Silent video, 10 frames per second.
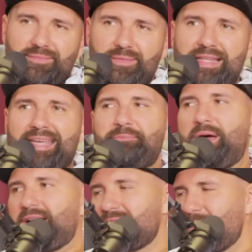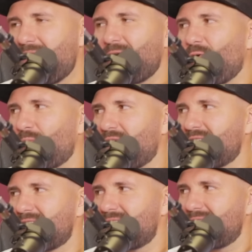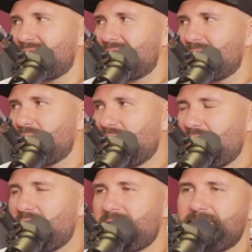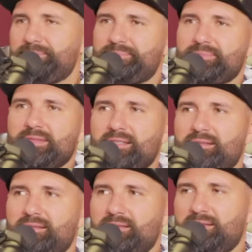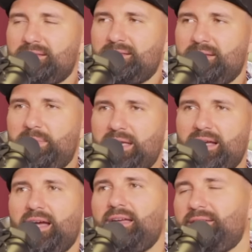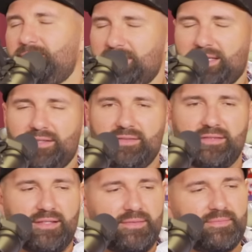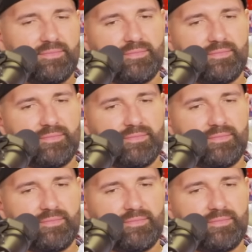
when they hit back to back home runs. When um the big guy, what the hell's his name?